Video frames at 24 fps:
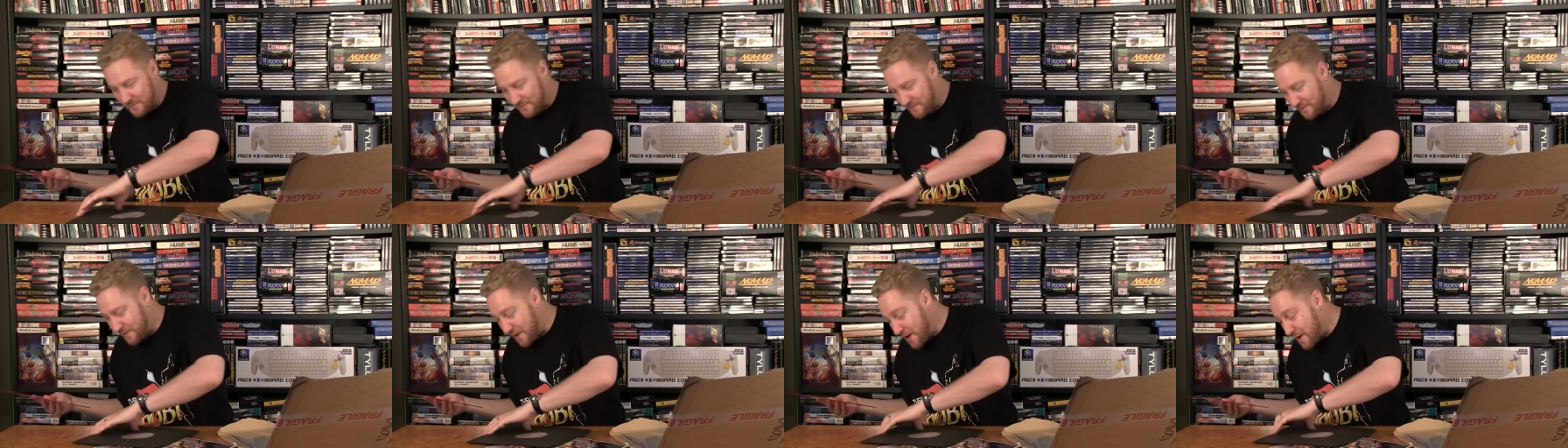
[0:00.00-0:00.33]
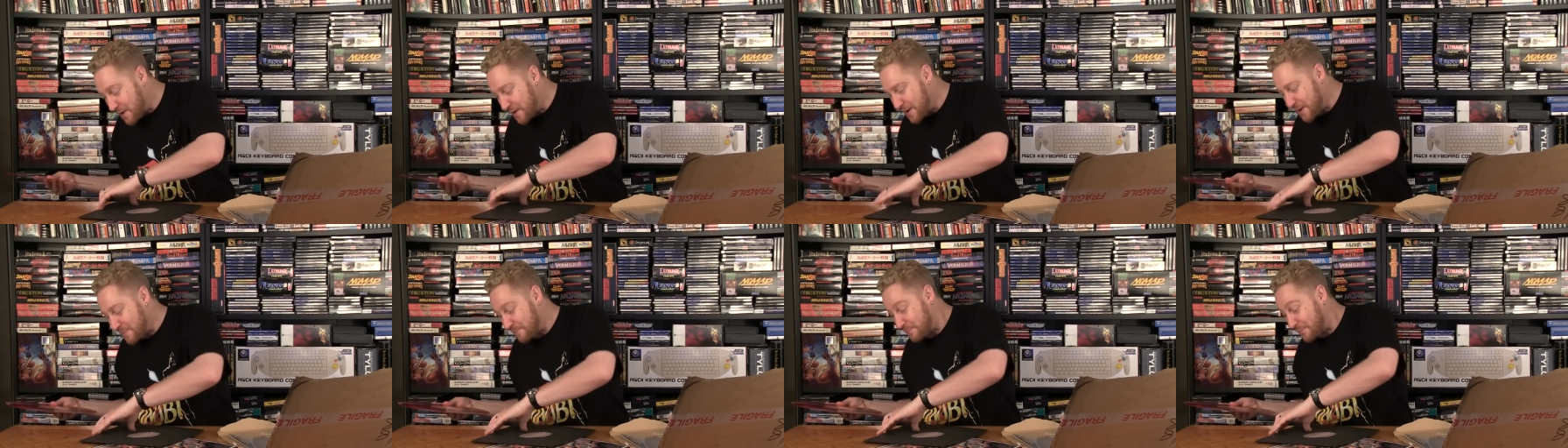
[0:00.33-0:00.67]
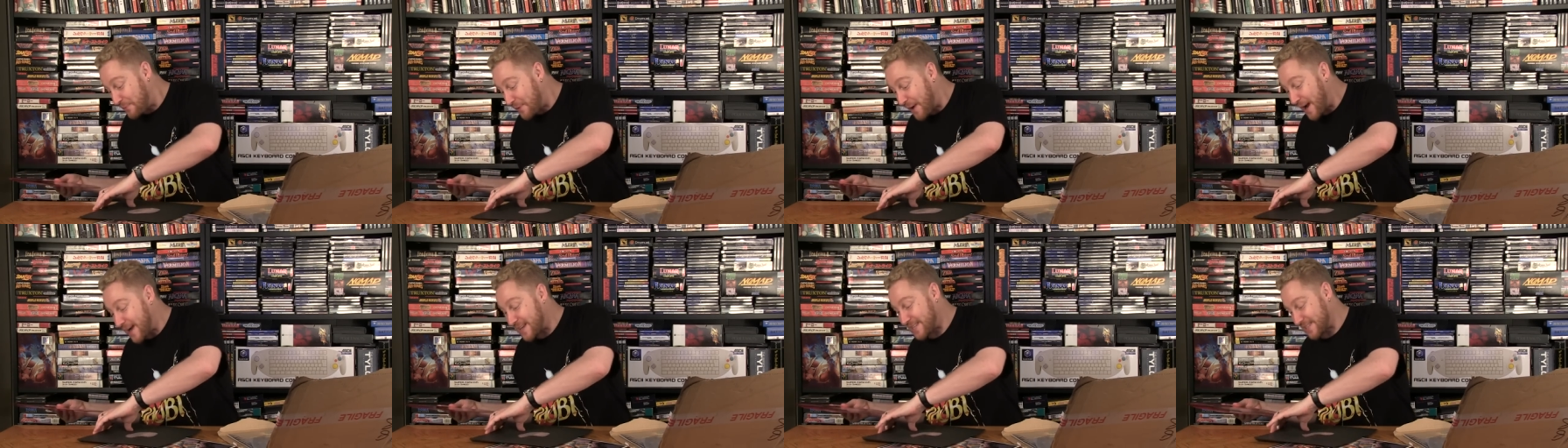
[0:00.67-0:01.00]
Very
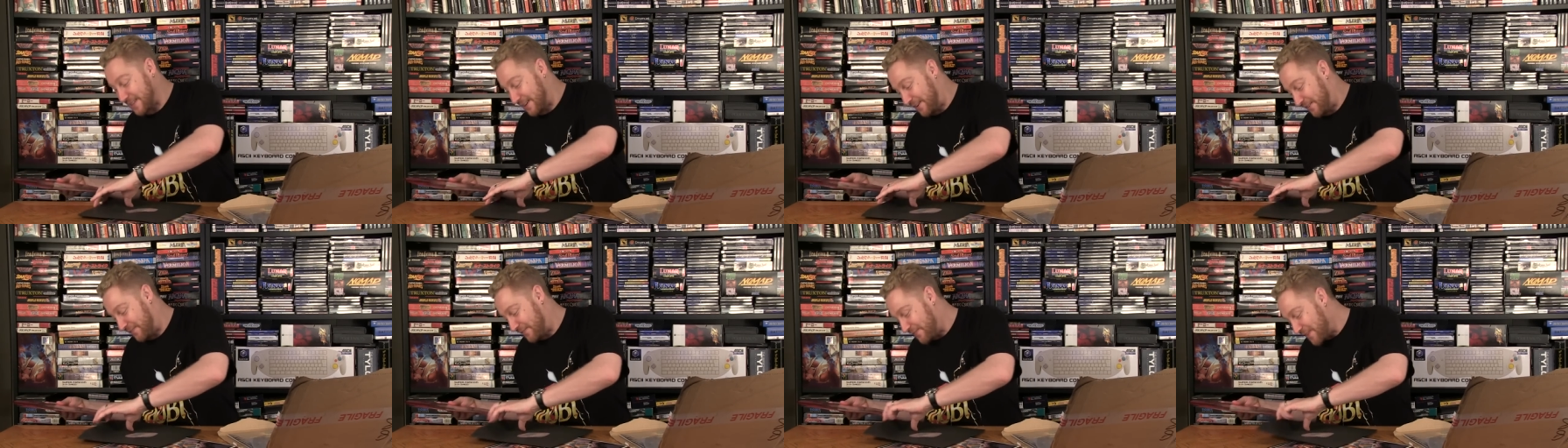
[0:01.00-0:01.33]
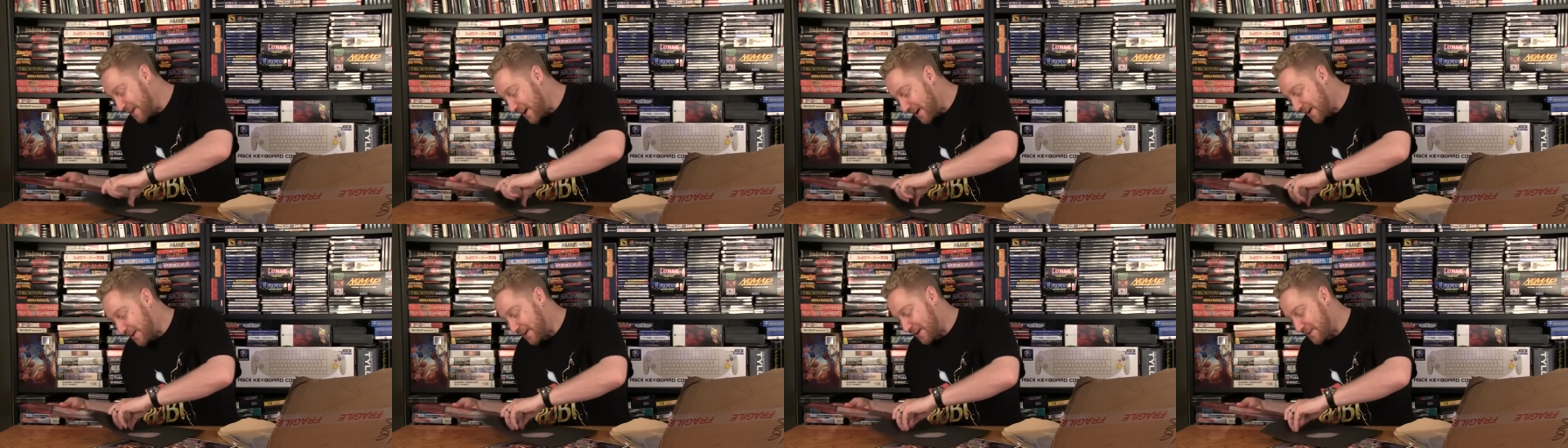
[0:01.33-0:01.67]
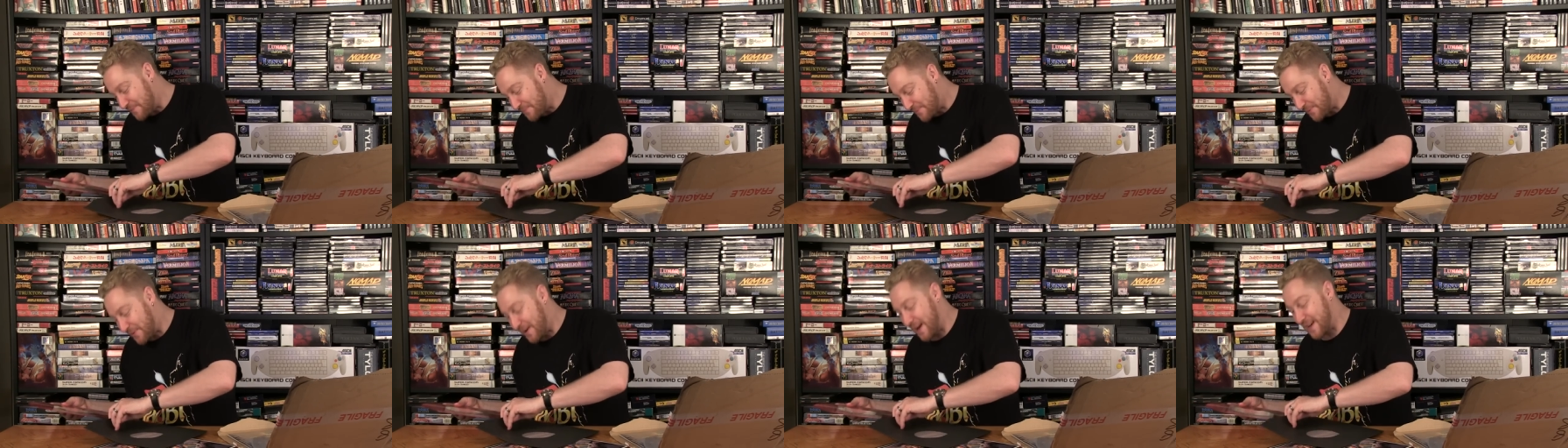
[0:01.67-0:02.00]
impressive. Very
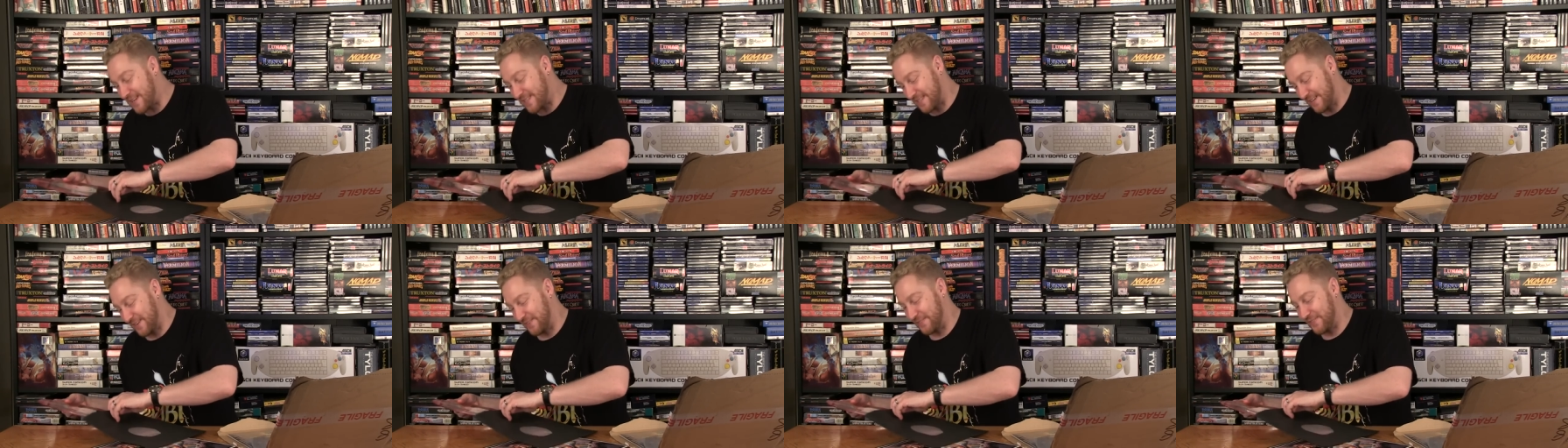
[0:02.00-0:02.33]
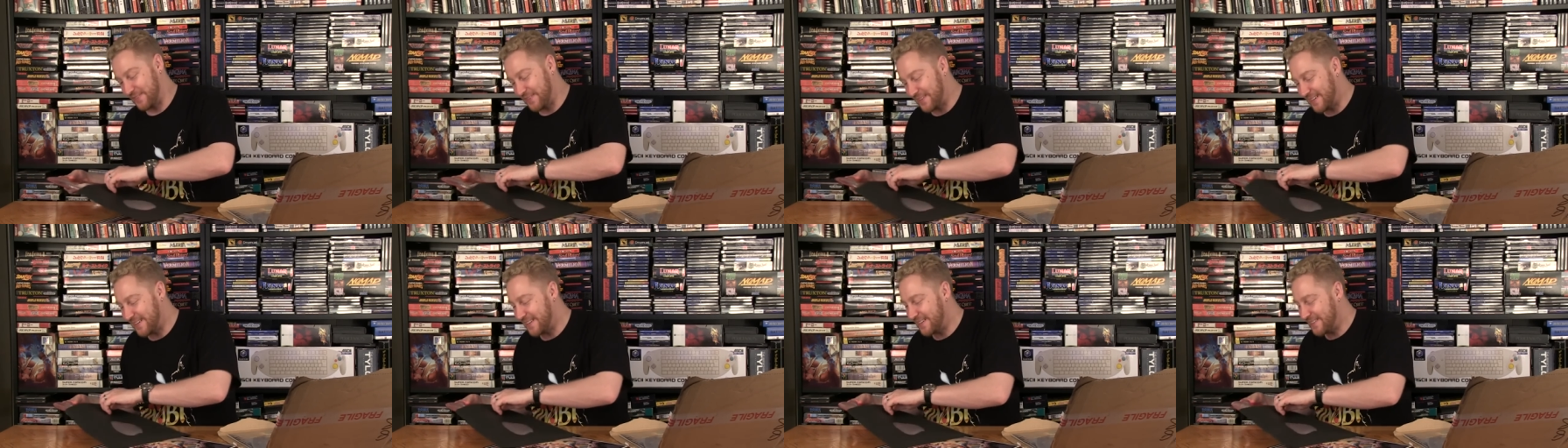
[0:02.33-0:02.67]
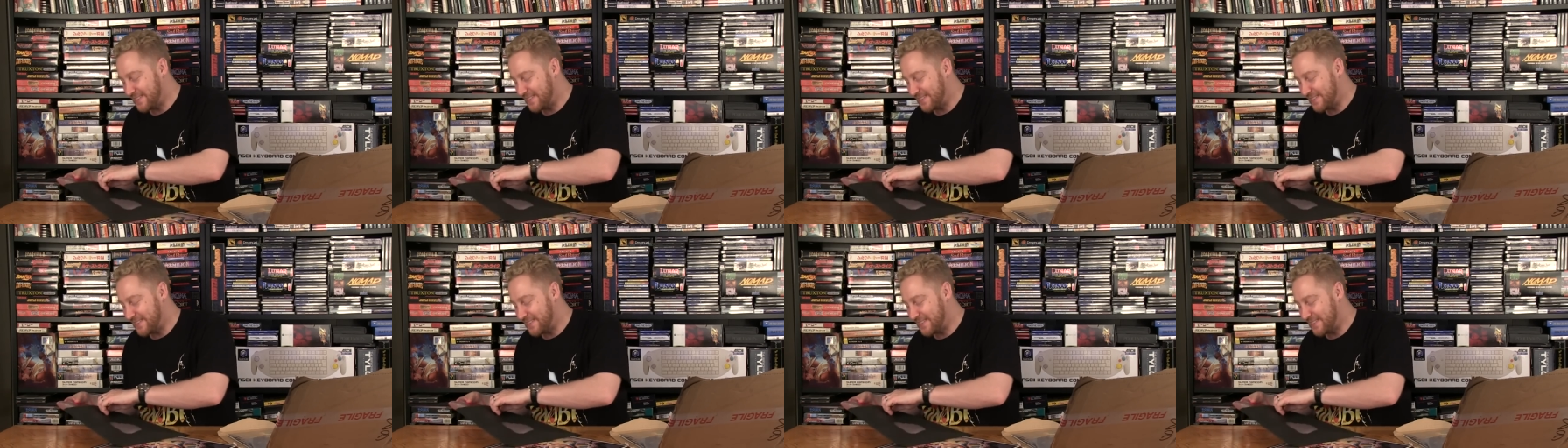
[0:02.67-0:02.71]
impressive.